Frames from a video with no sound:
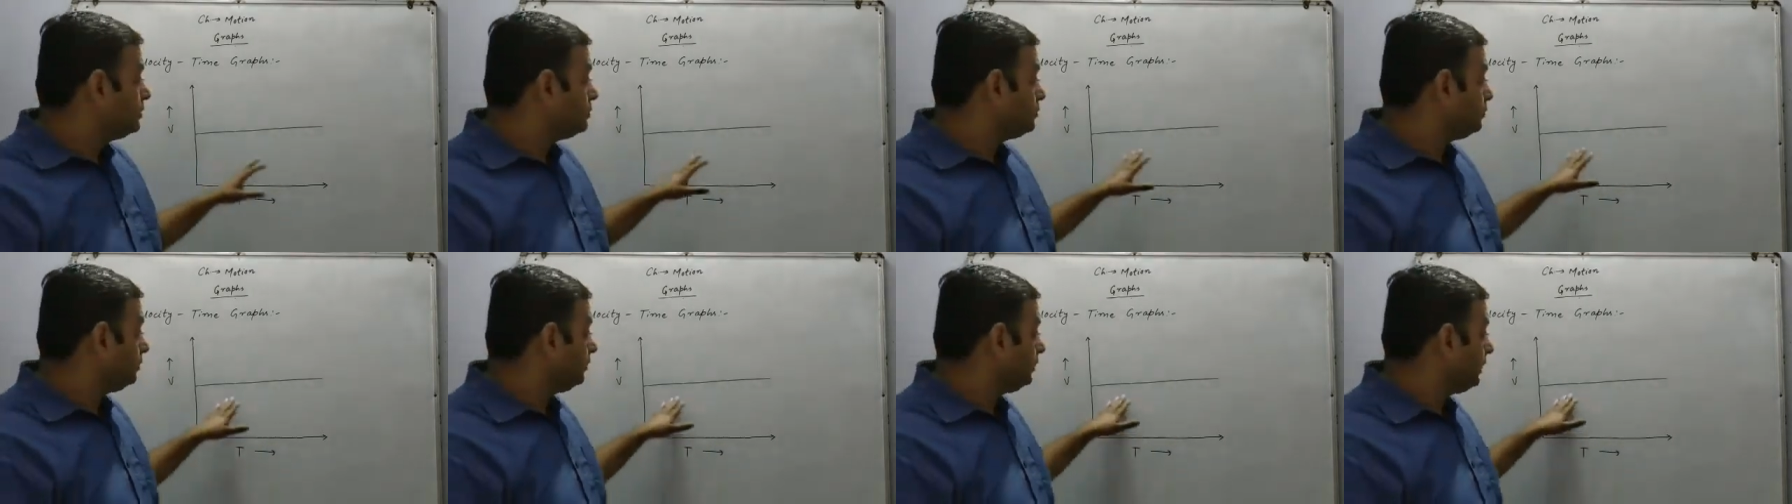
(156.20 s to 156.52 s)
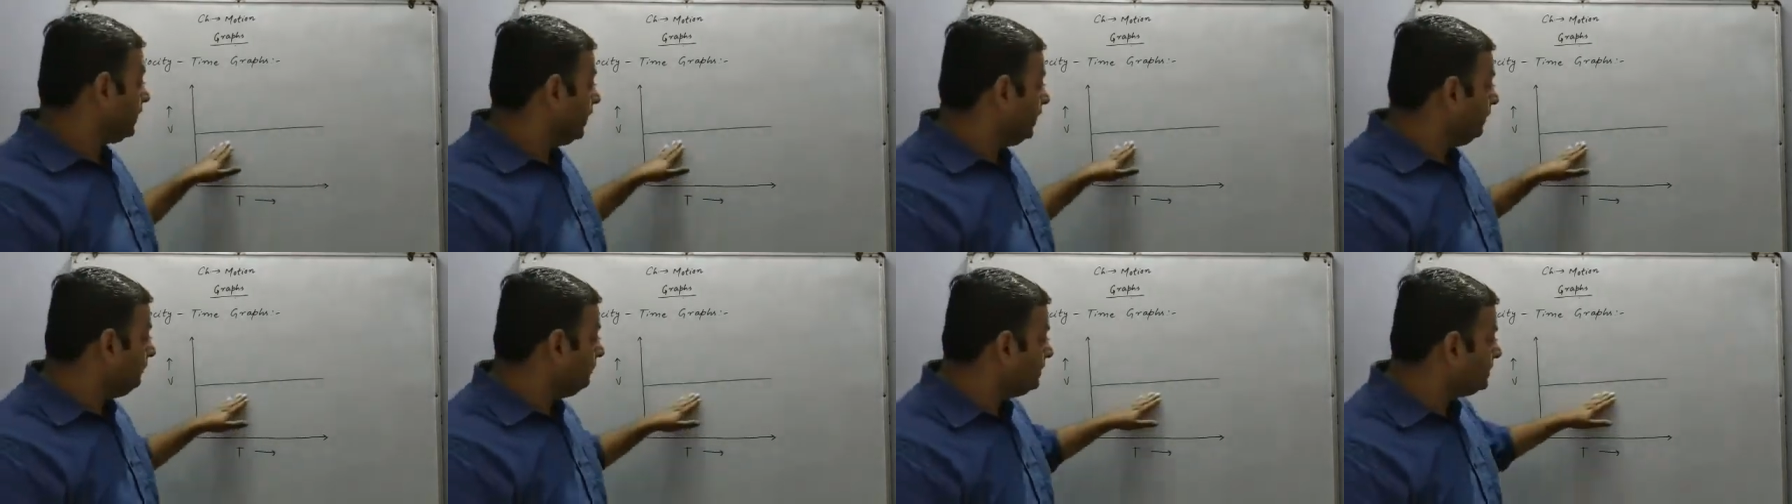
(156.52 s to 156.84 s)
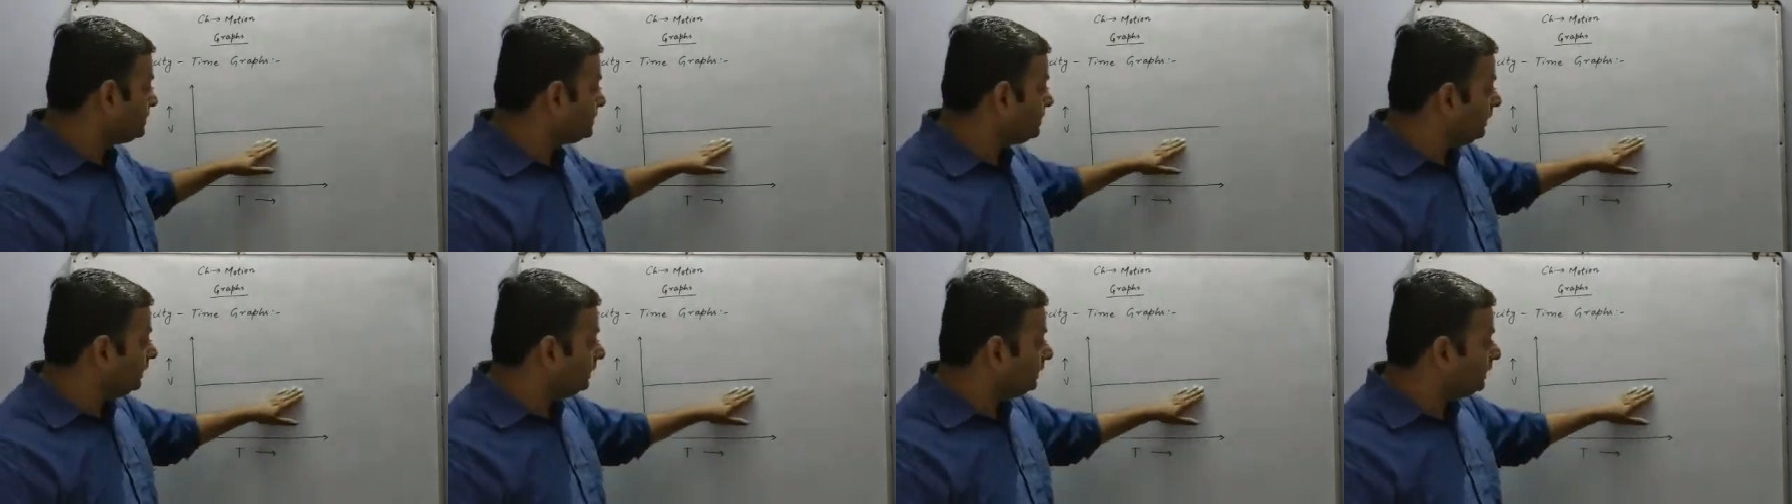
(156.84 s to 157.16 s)
So time
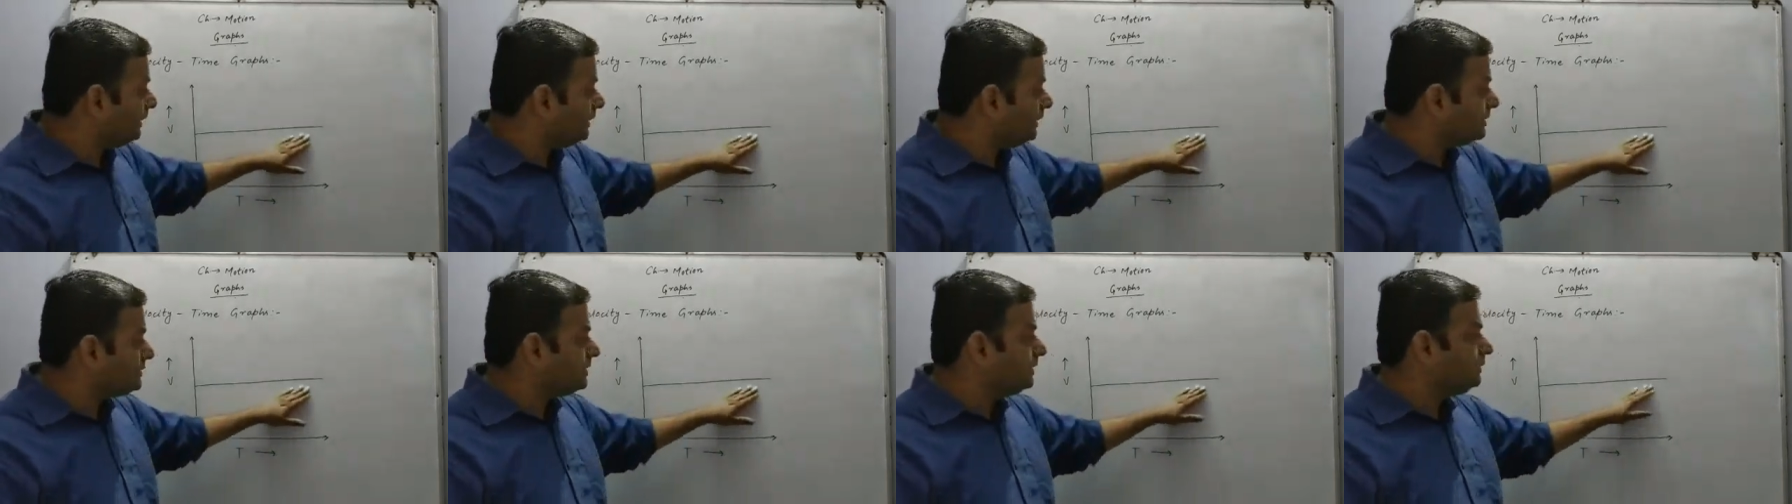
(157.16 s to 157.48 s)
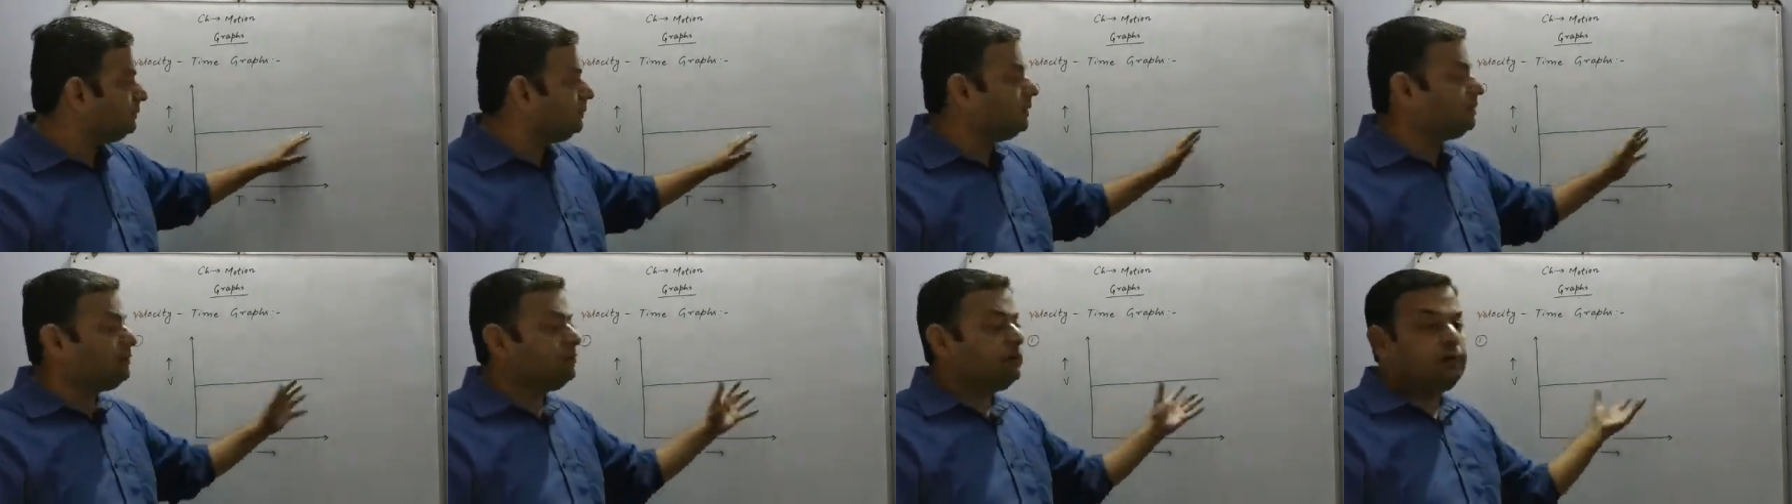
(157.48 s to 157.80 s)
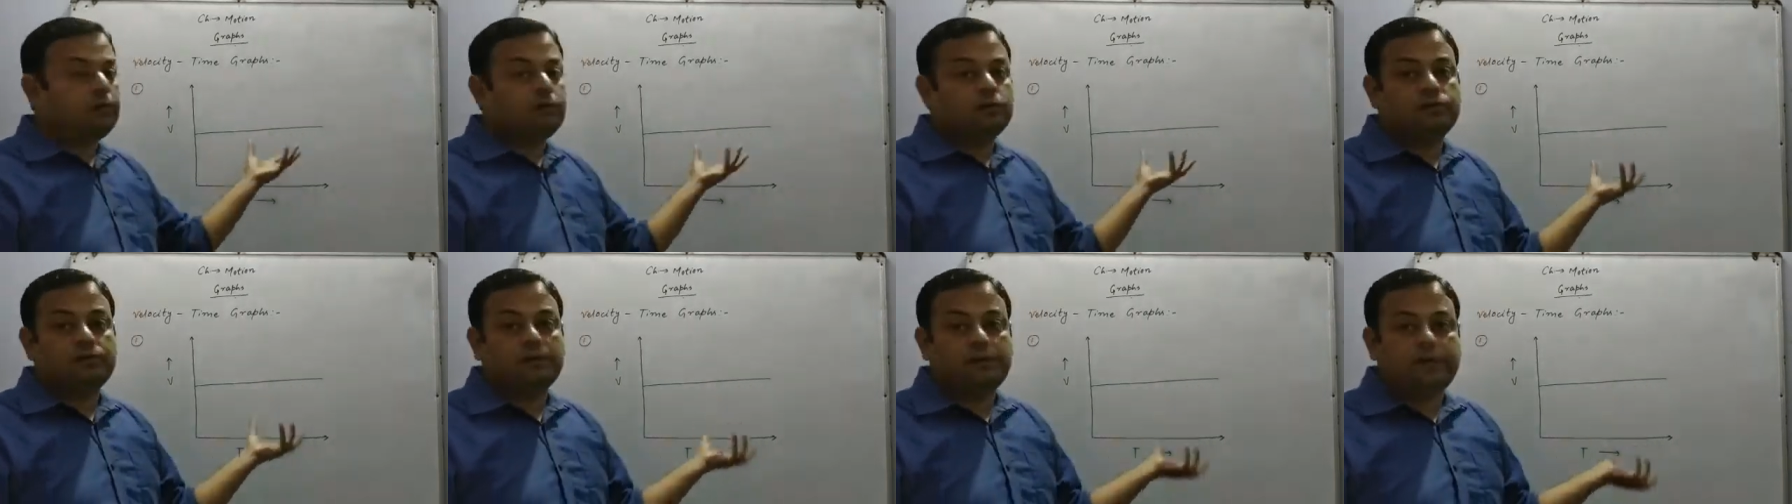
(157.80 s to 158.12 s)
is increasing but
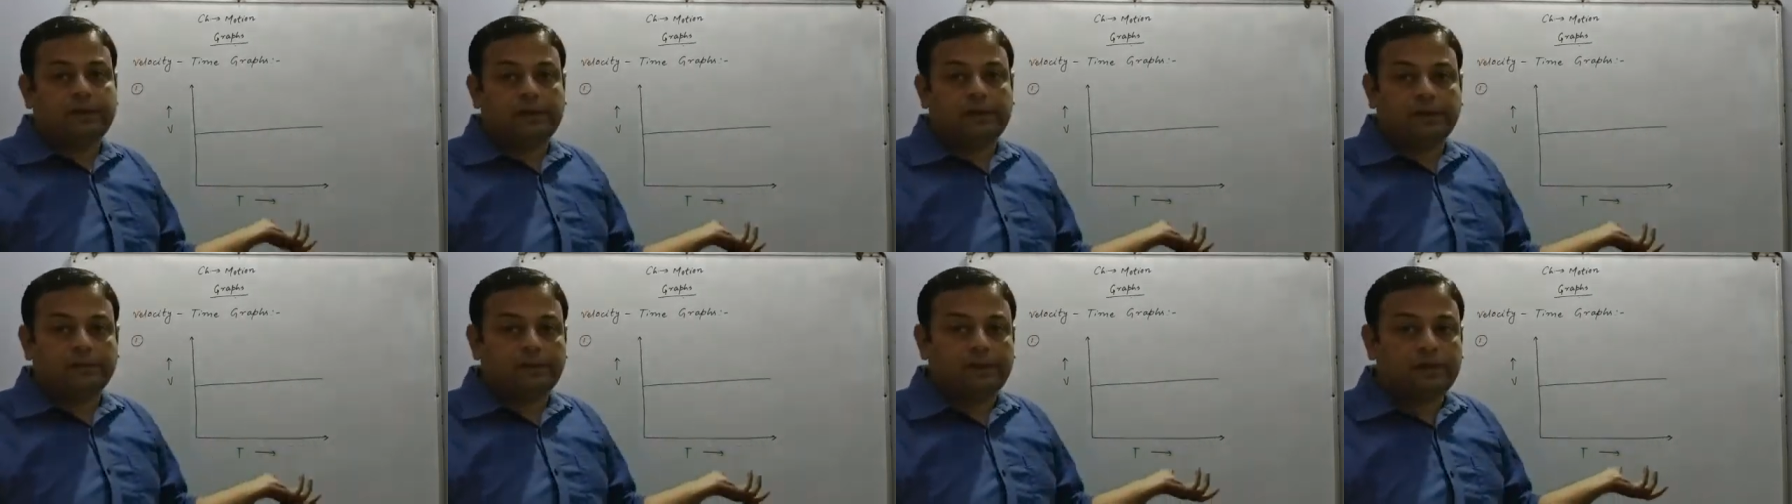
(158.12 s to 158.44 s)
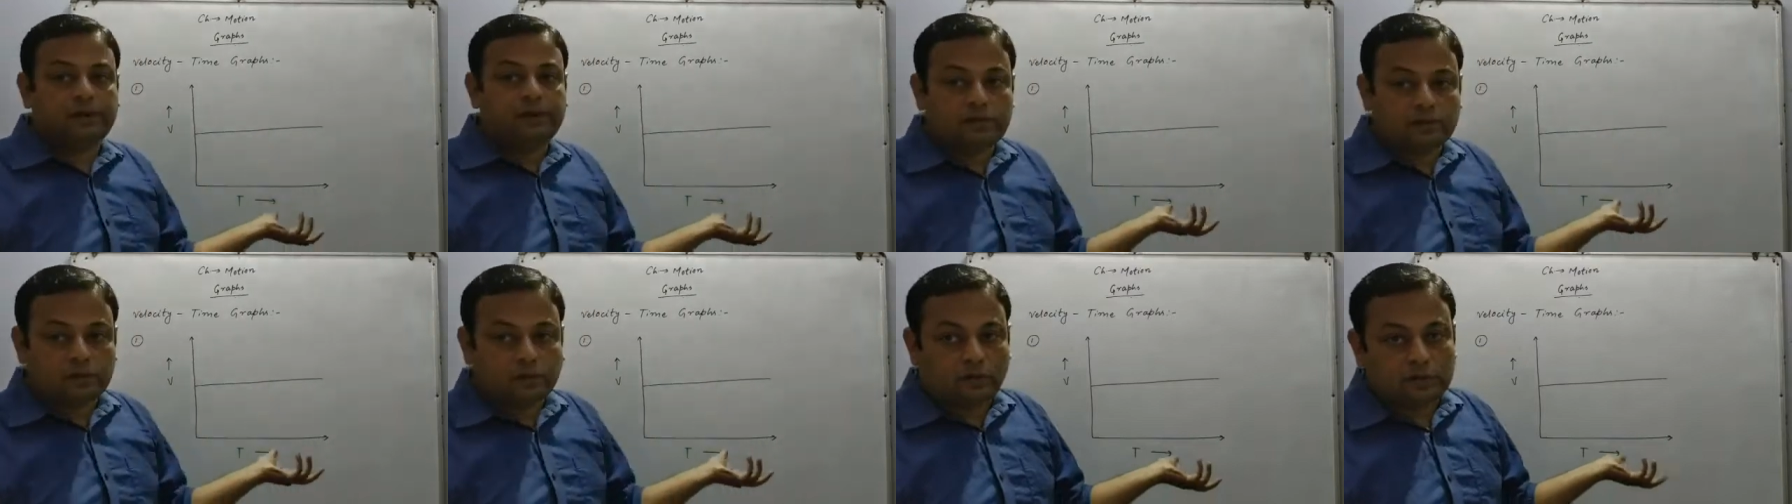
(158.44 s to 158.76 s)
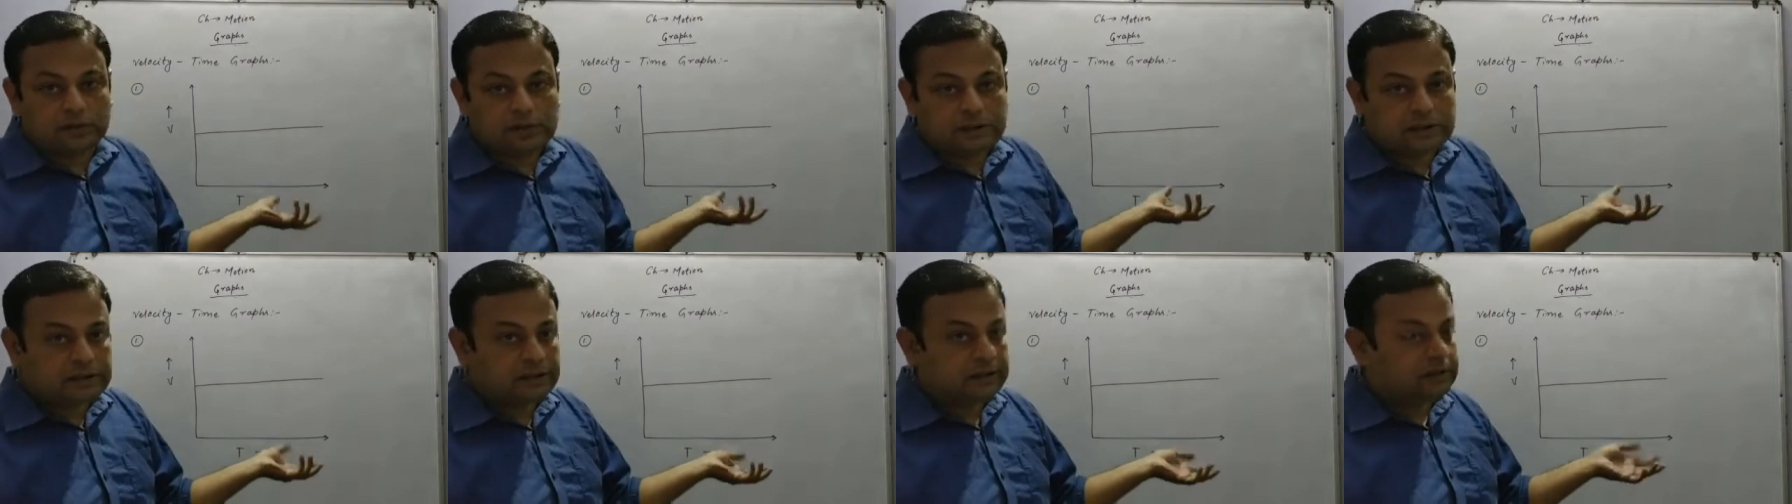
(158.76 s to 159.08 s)
velocity remains
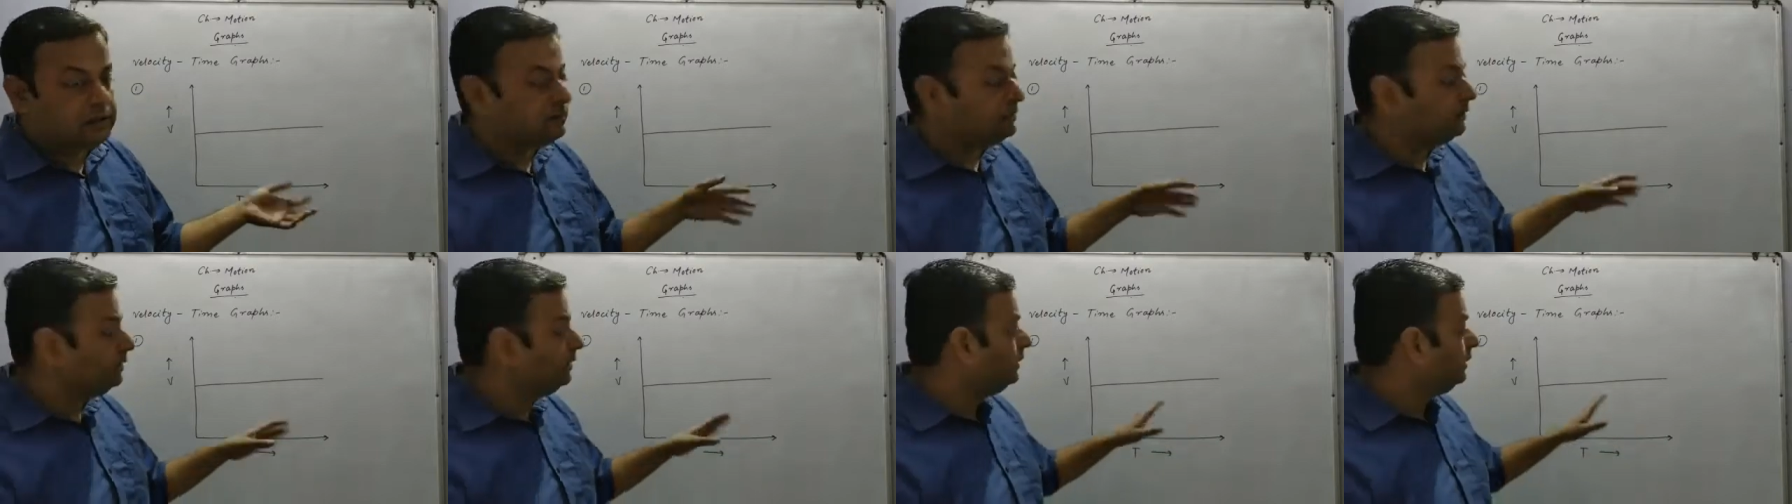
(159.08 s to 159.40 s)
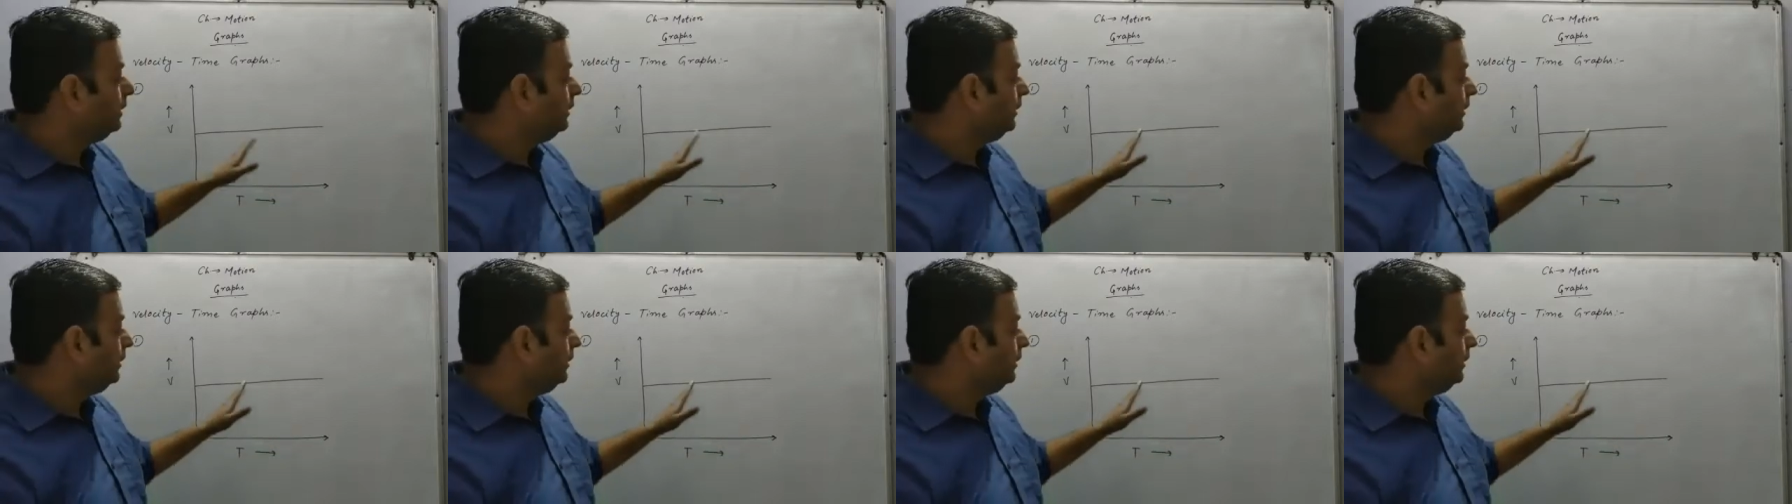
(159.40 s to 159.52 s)
constant.